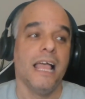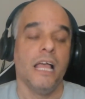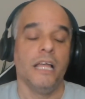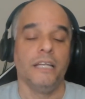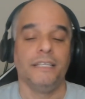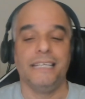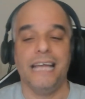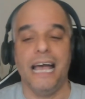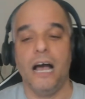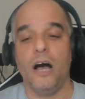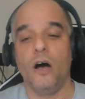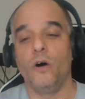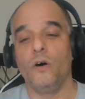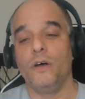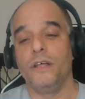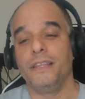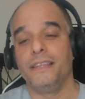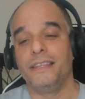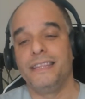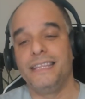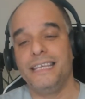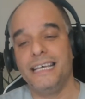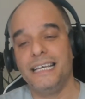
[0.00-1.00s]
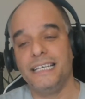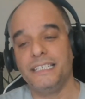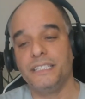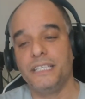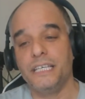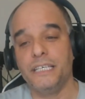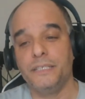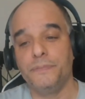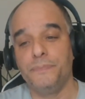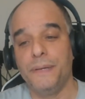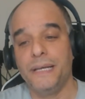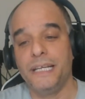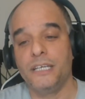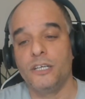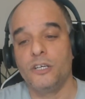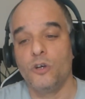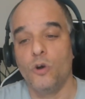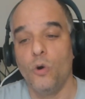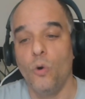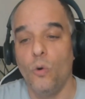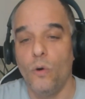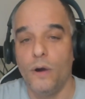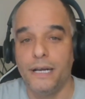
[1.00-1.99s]
Now, this has
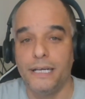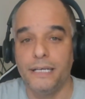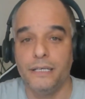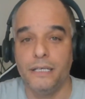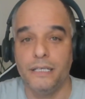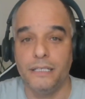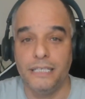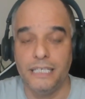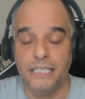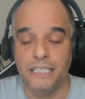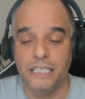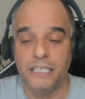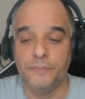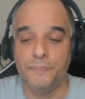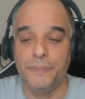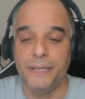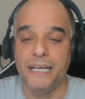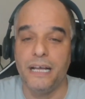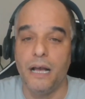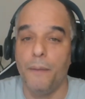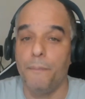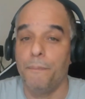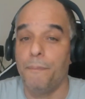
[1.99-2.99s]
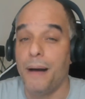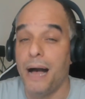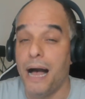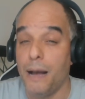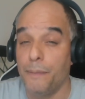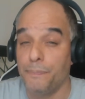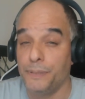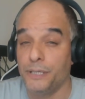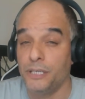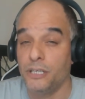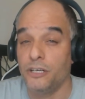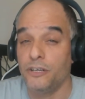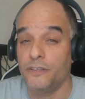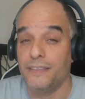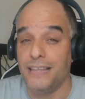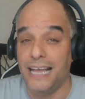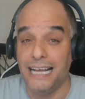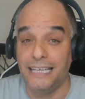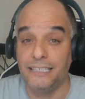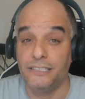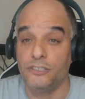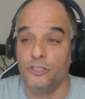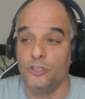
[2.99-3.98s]
become popular
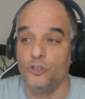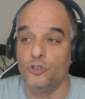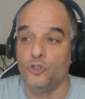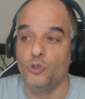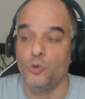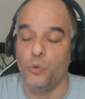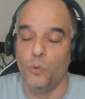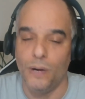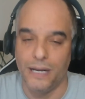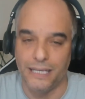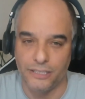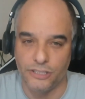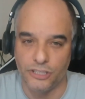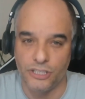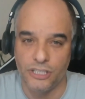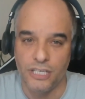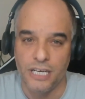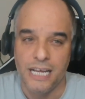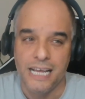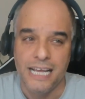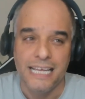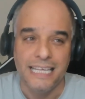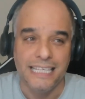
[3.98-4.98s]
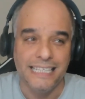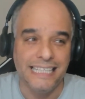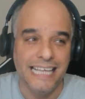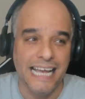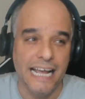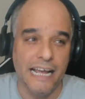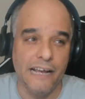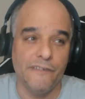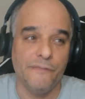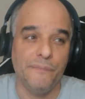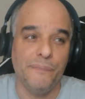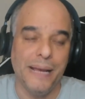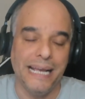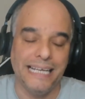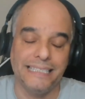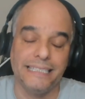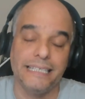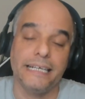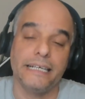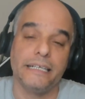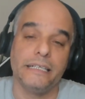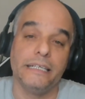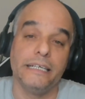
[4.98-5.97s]
thanks to Twitch. They have
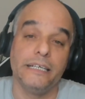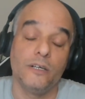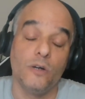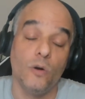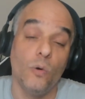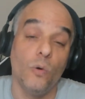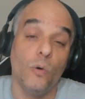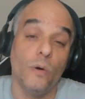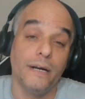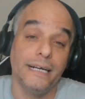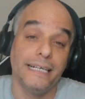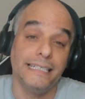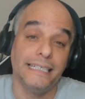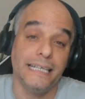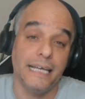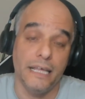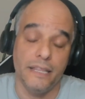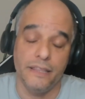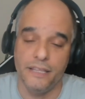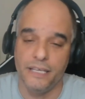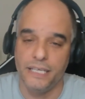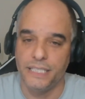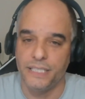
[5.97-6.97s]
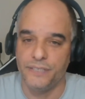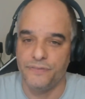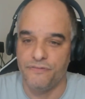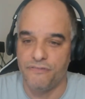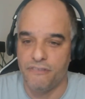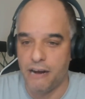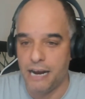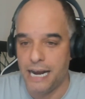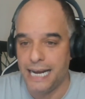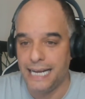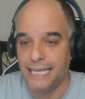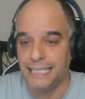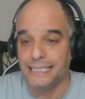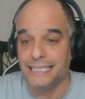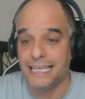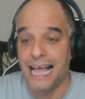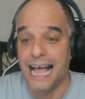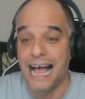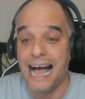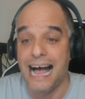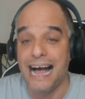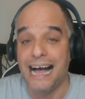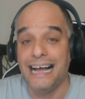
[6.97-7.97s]
basically coined this phrase
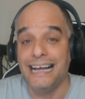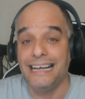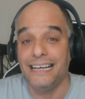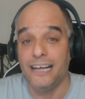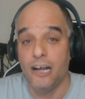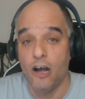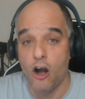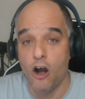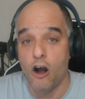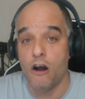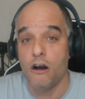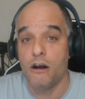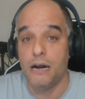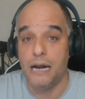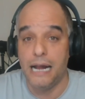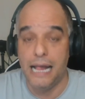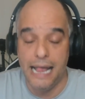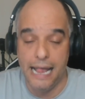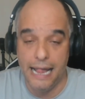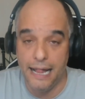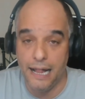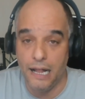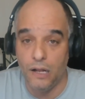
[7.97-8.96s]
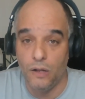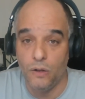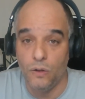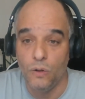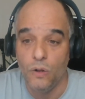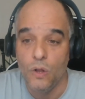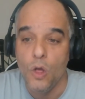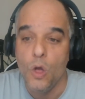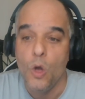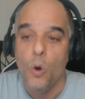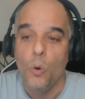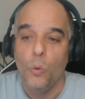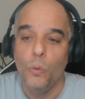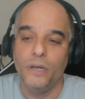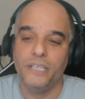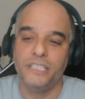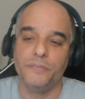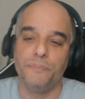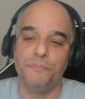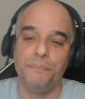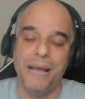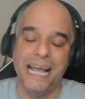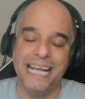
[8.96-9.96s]
IRL,
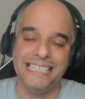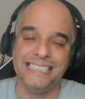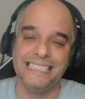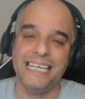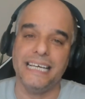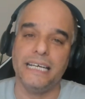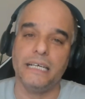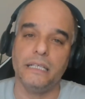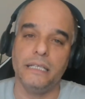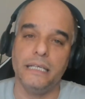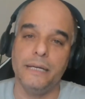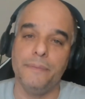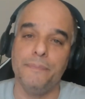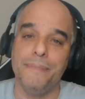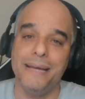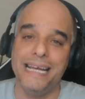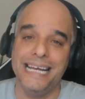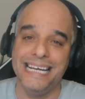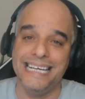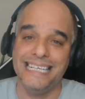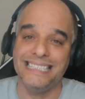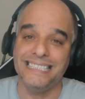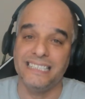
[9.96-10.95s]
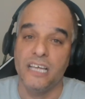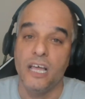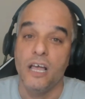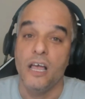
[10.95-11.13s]
which basically means